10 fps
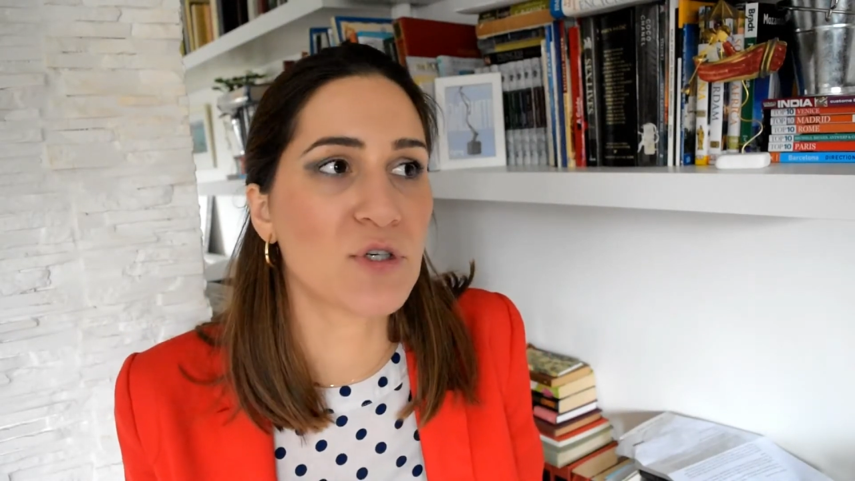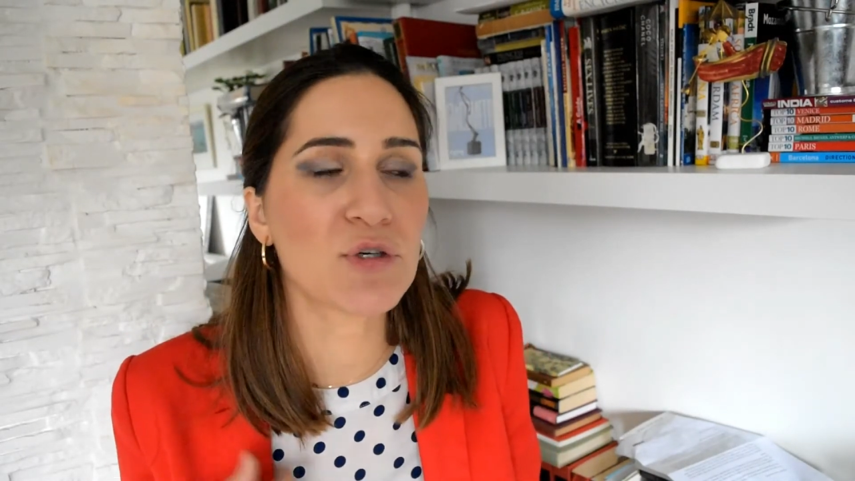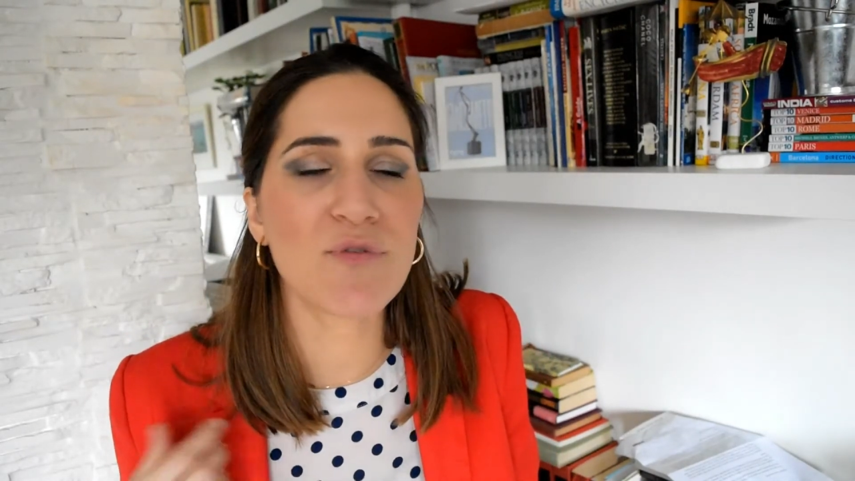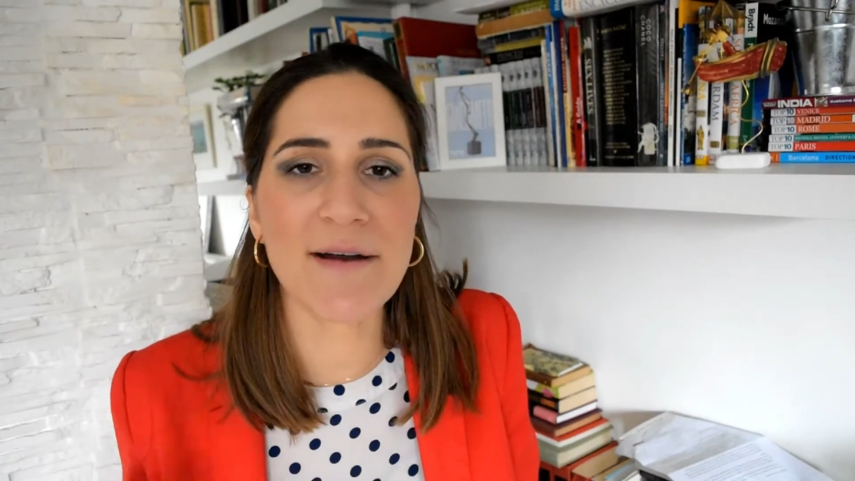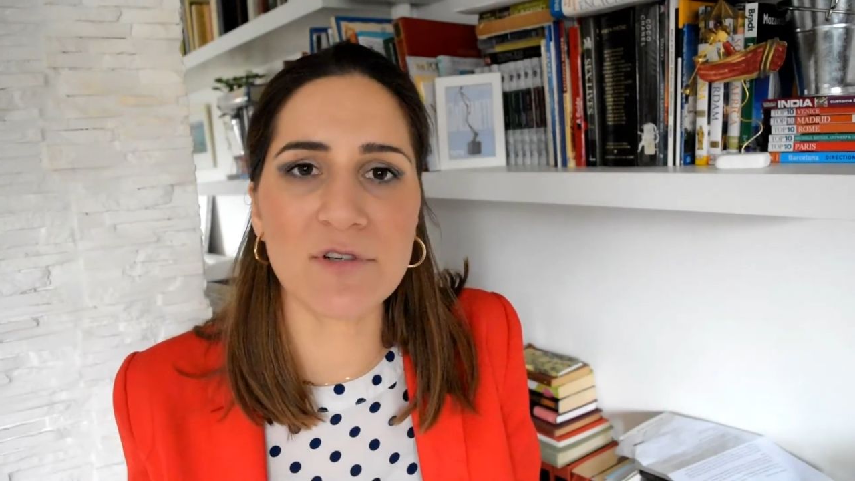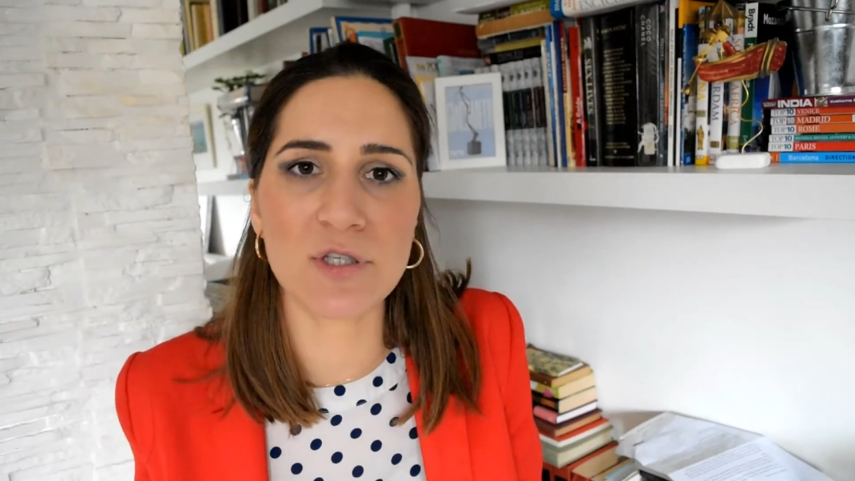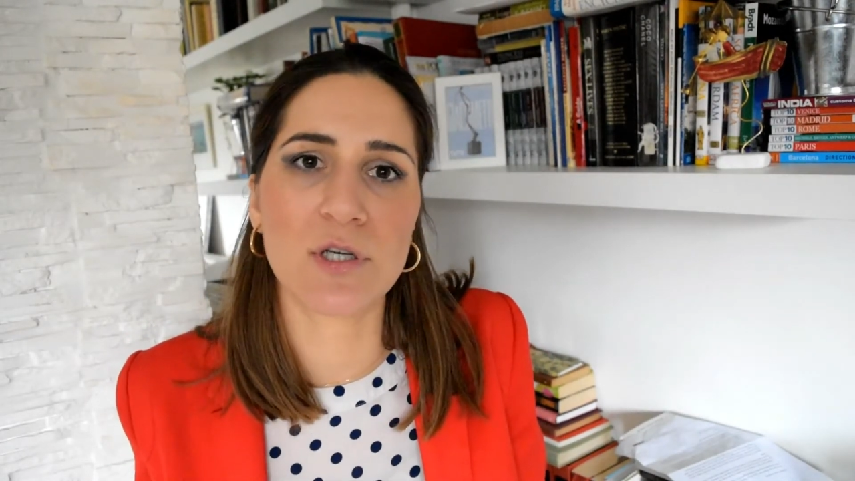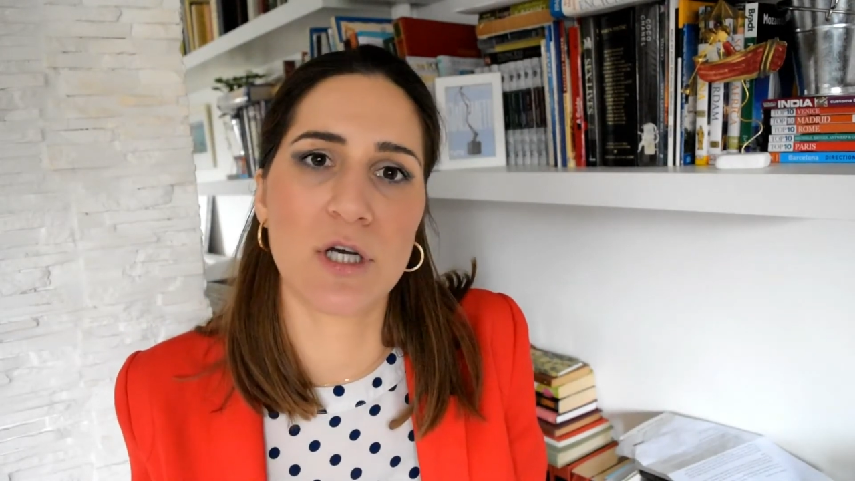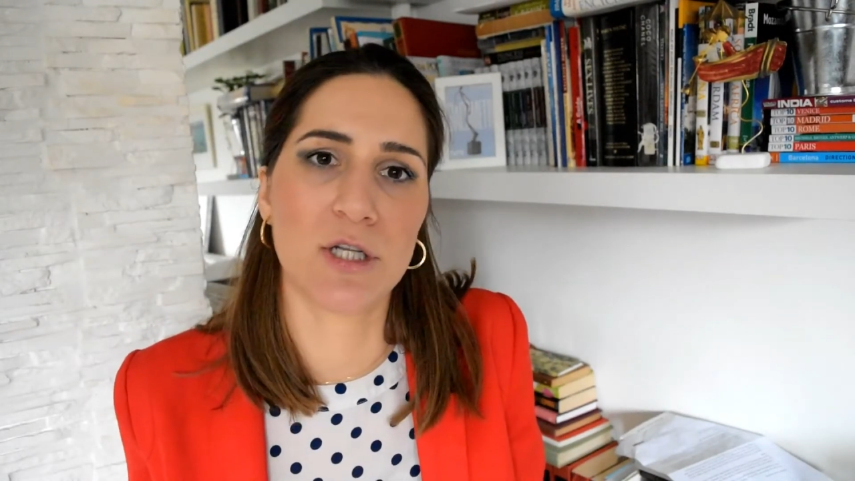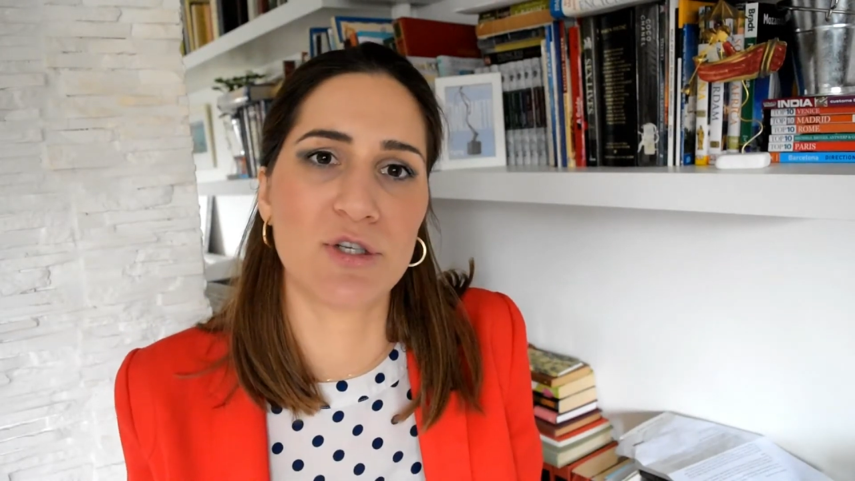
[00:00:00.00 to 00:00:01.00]
travel to
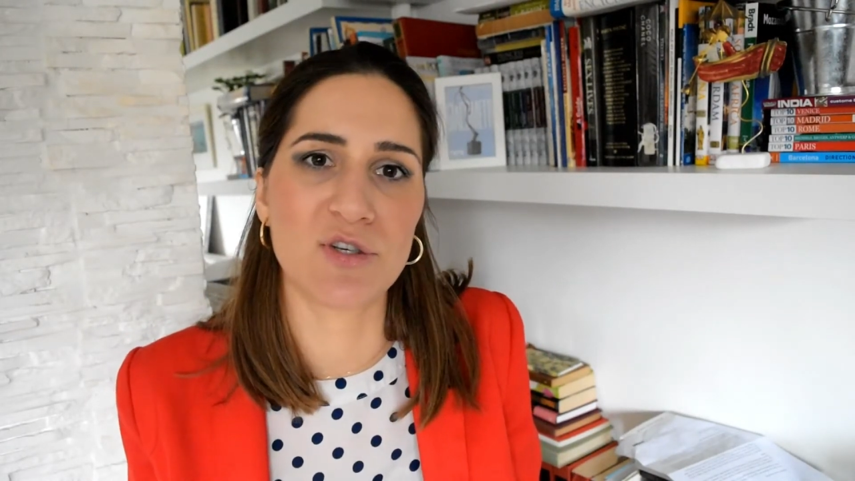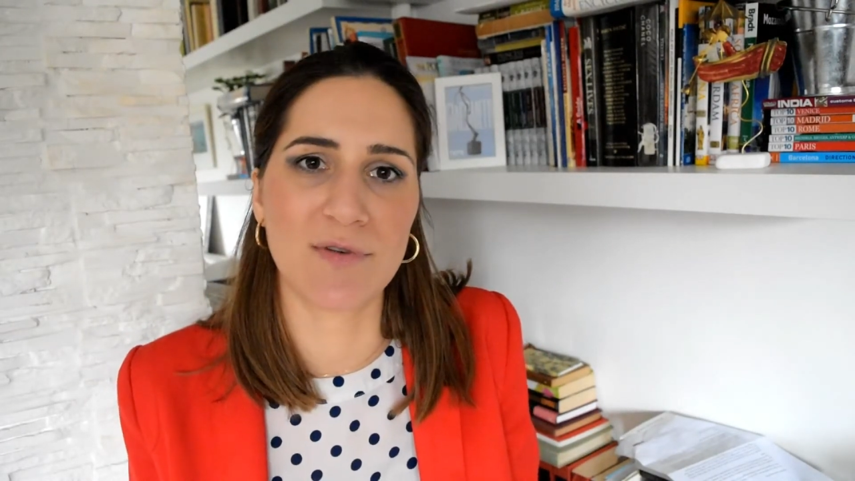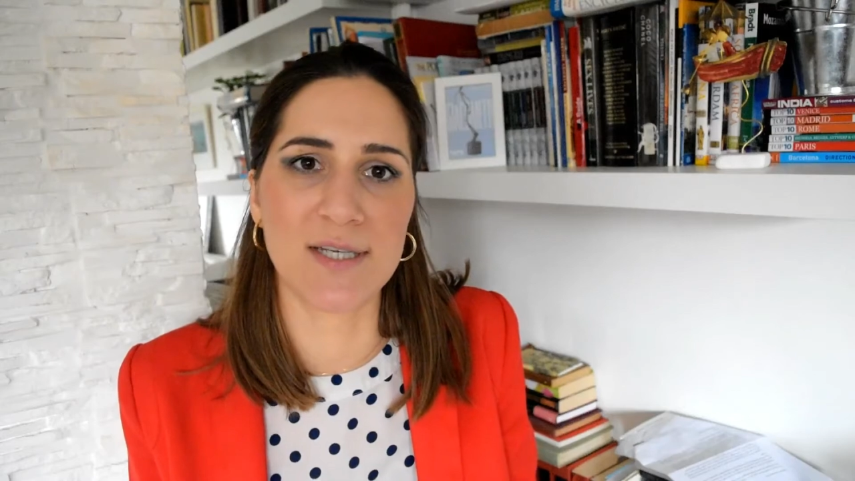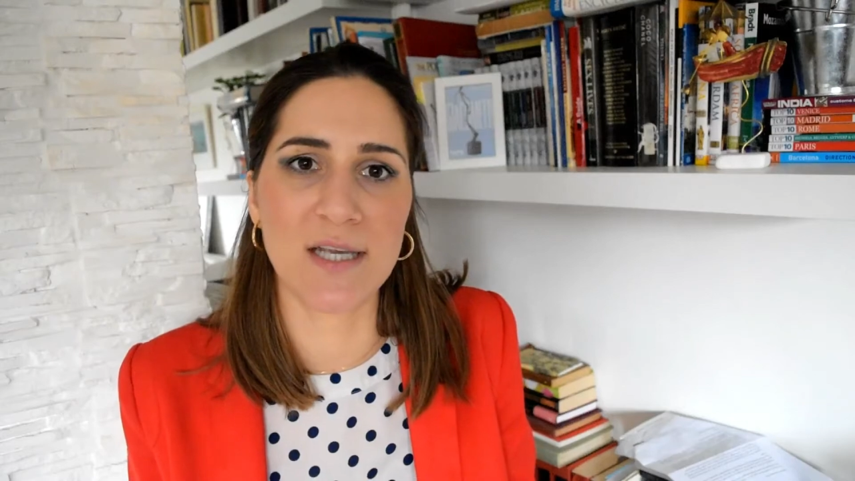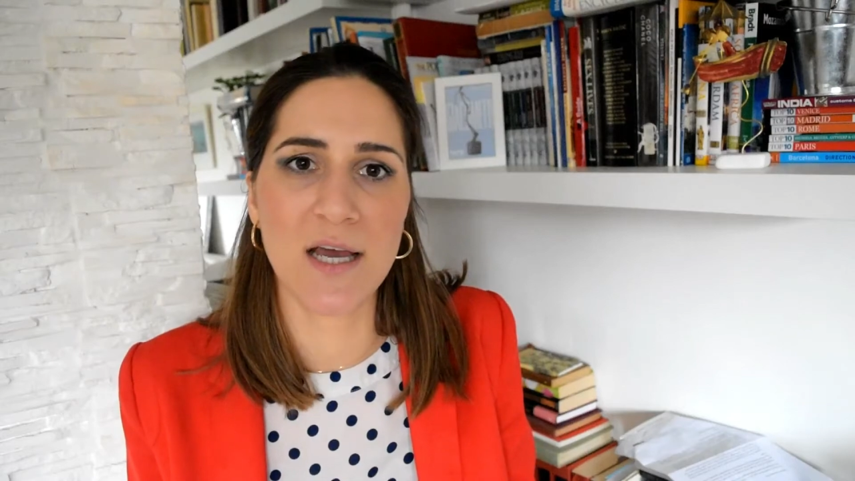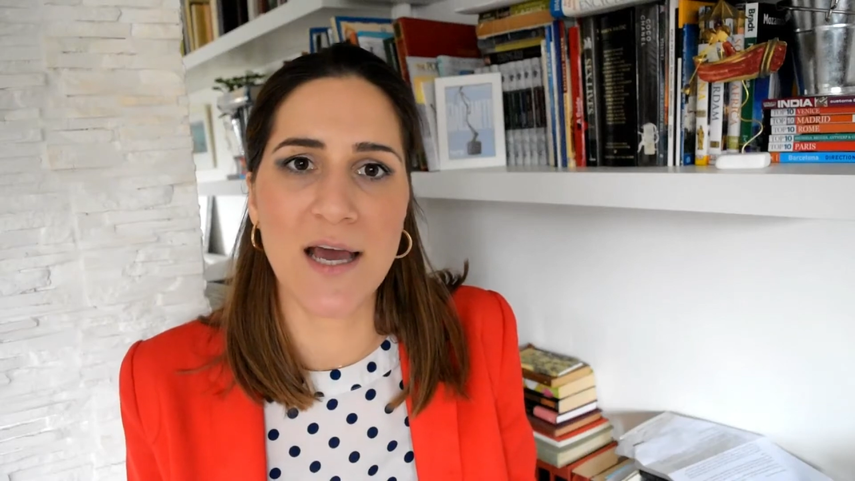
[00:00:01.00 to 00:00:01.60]
countries,